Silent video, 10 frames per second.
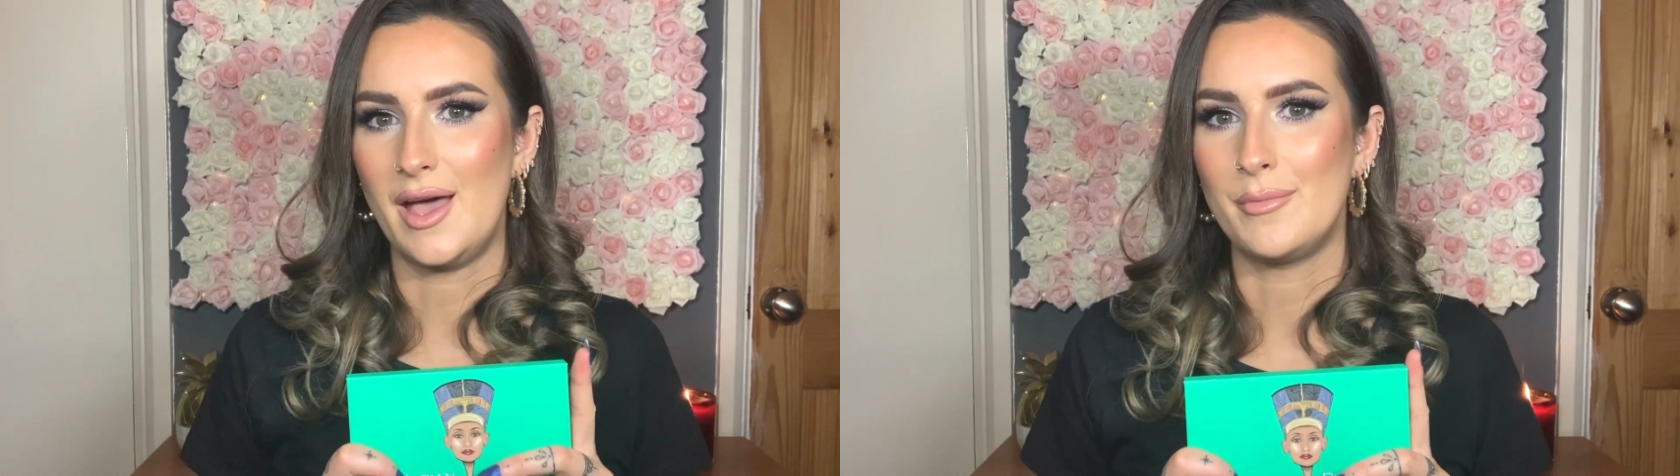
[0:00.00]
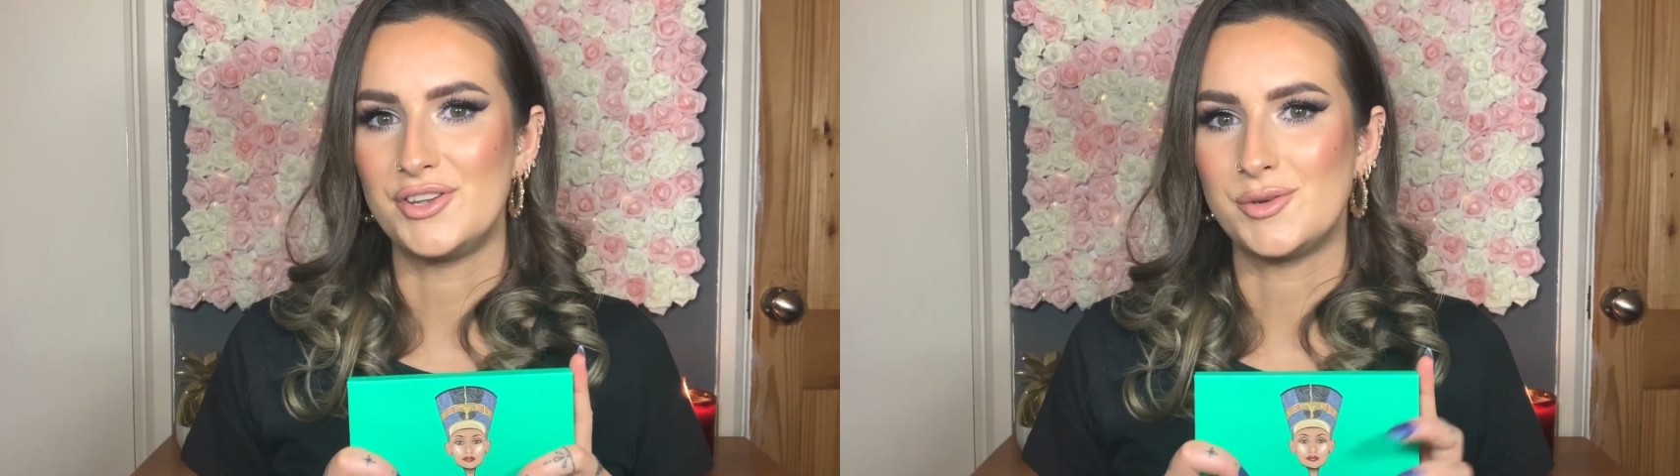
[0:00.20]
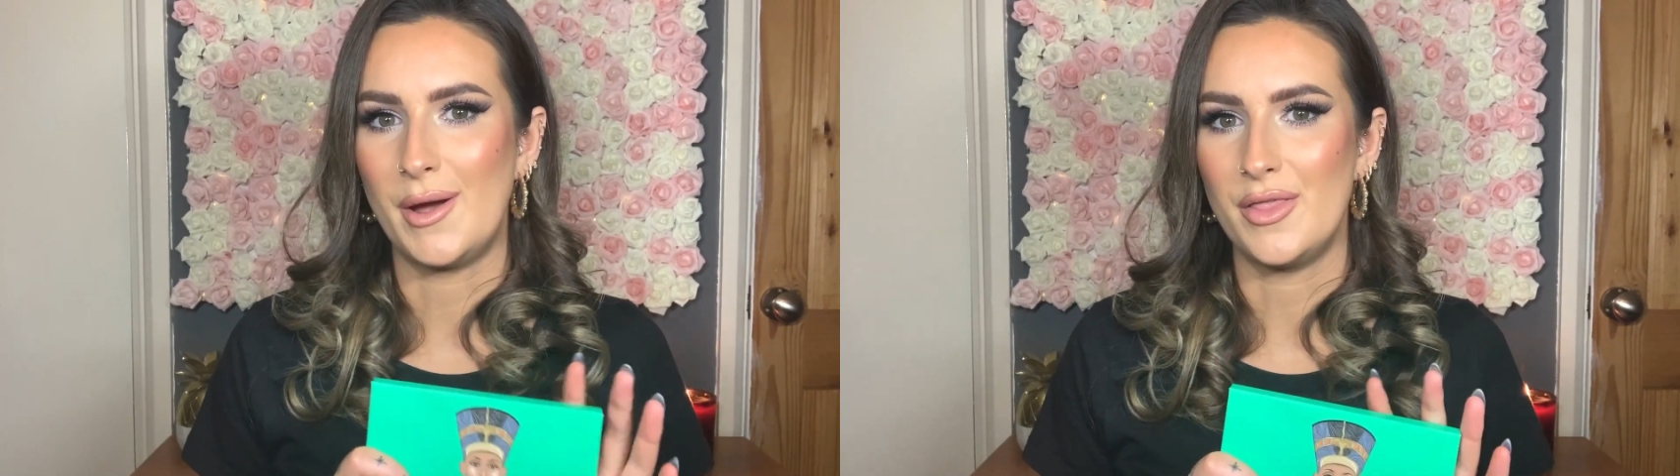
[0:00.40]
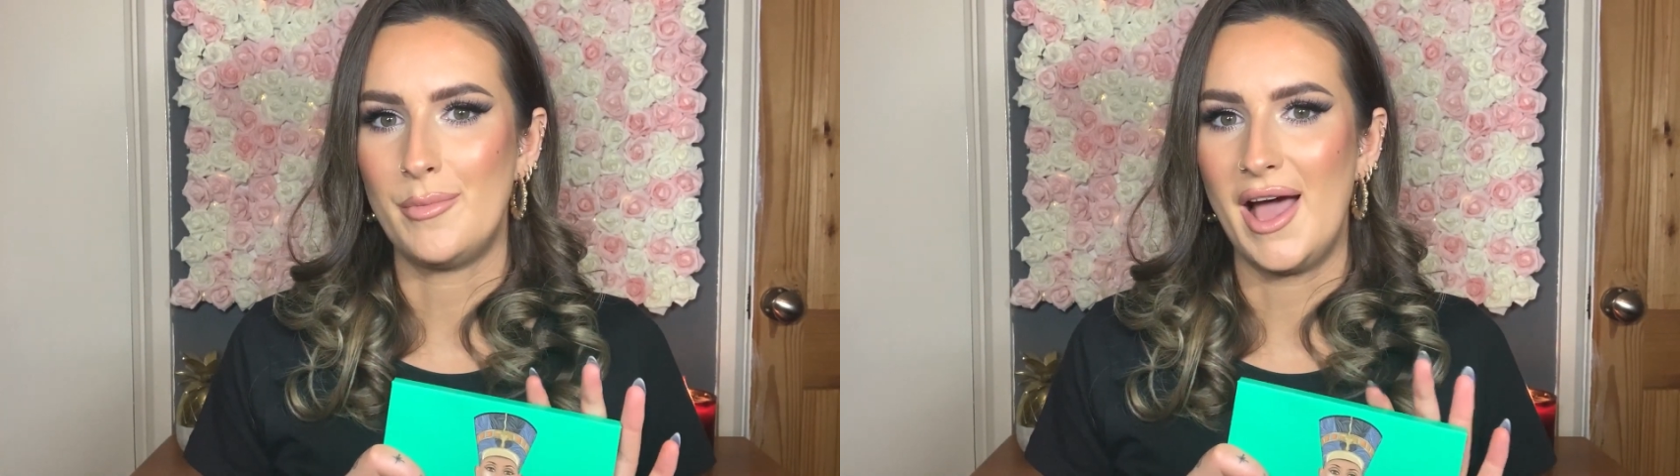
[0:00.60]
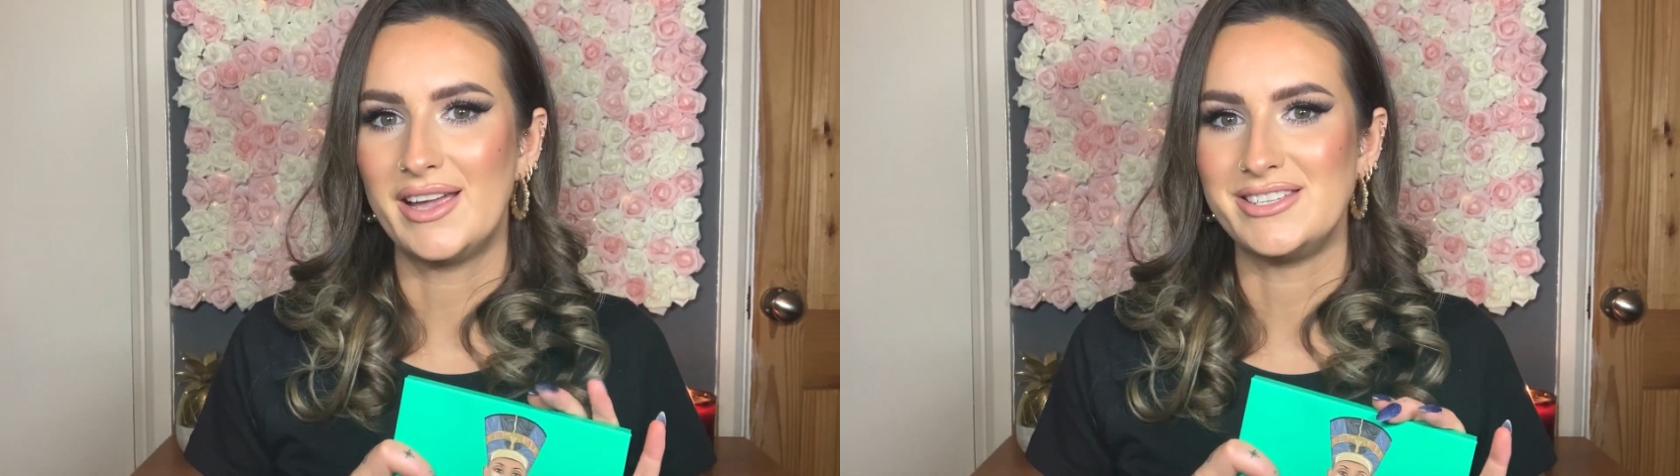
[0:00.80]
much about the
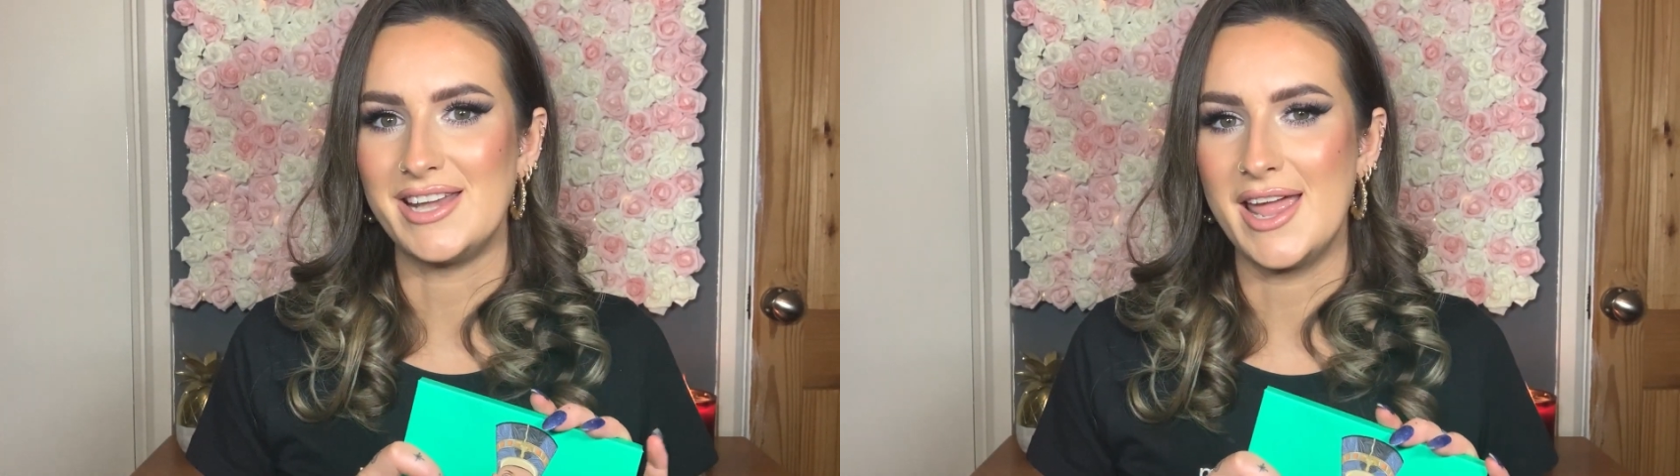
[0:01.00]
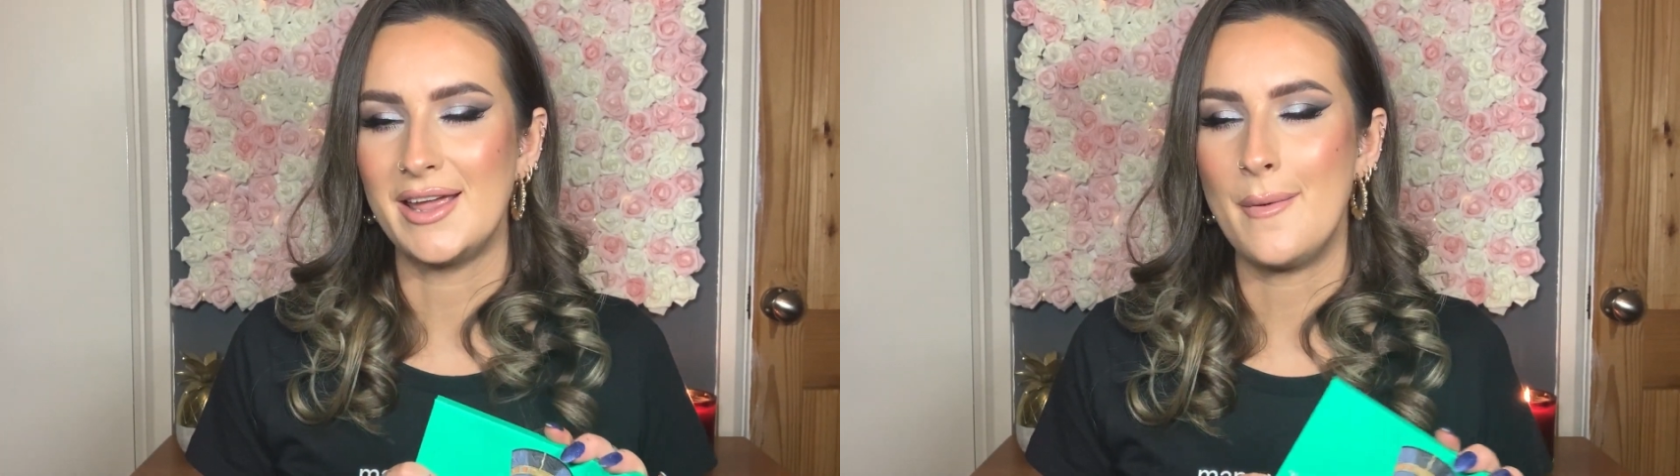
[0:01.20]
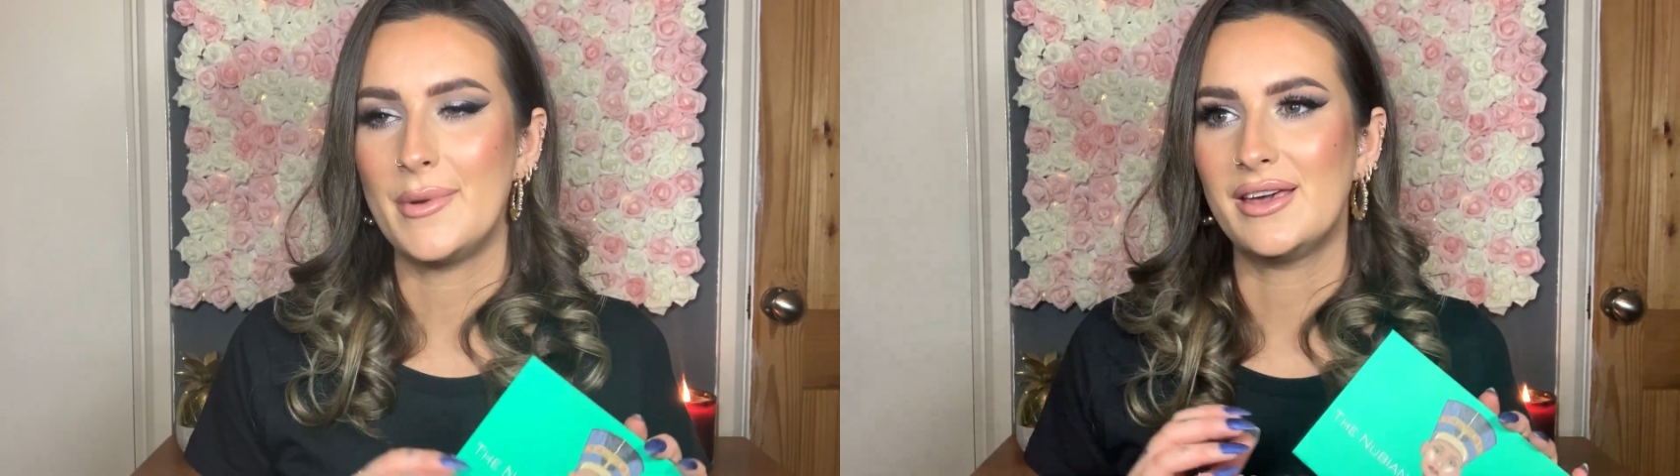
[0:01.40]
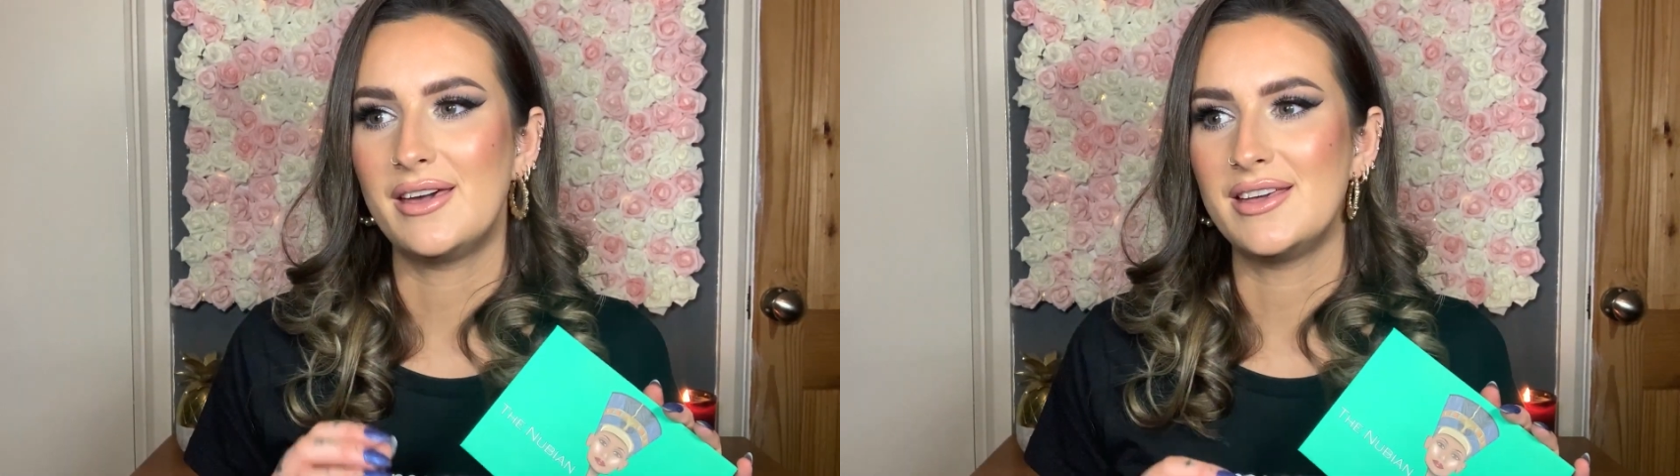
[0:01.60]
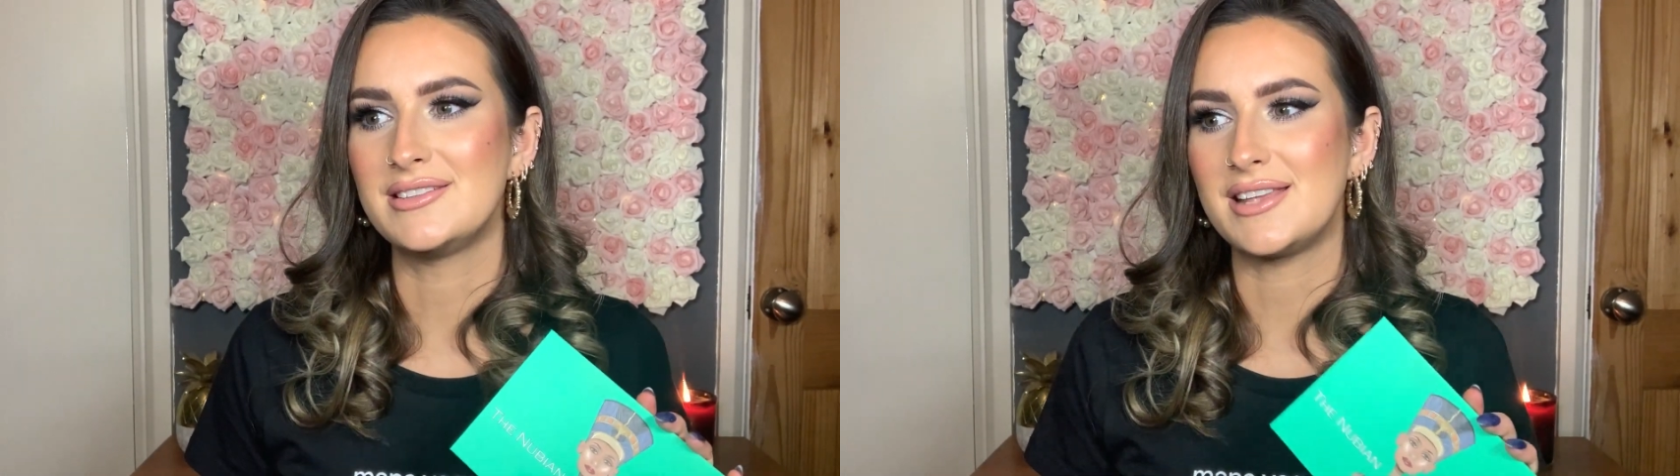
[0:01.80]
packaging
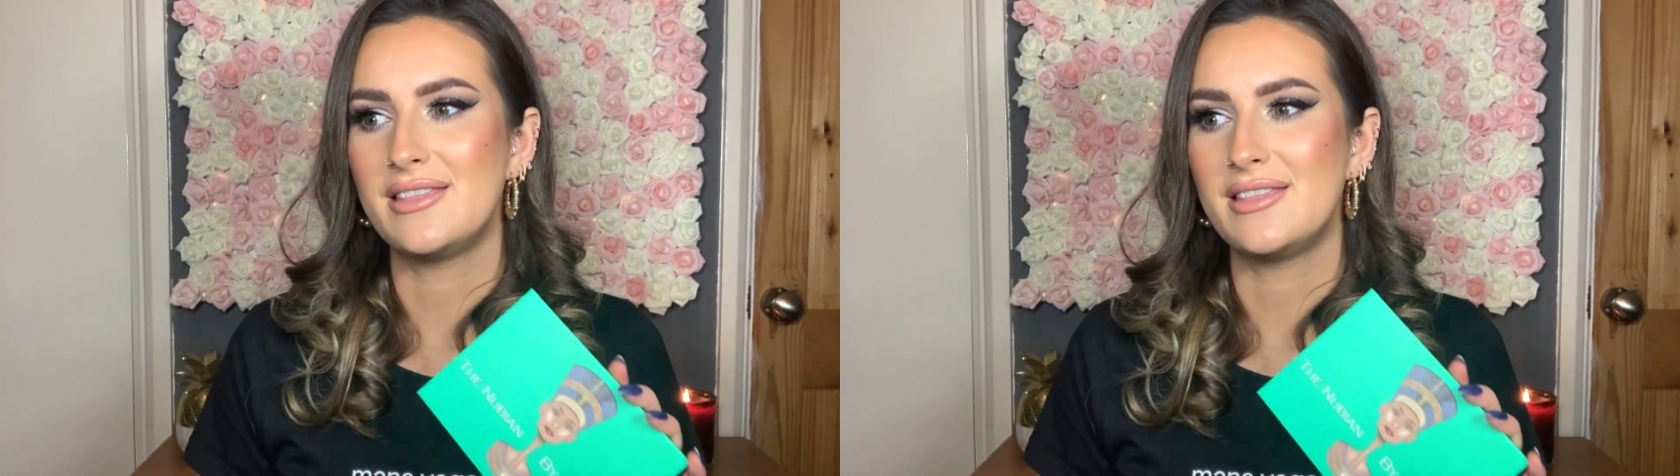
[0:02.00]
because